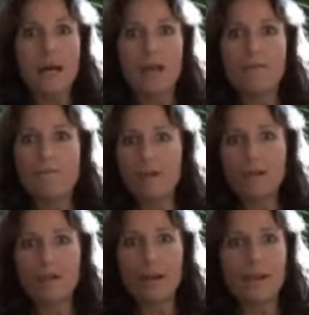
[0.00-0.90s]
And I
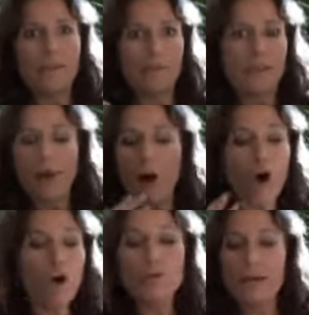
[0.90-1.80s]
figured, and when they
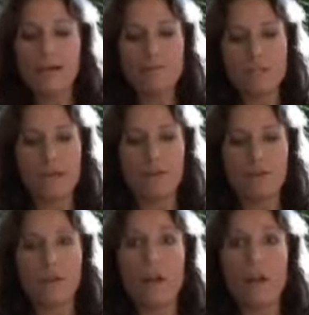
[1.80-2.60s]
all came together,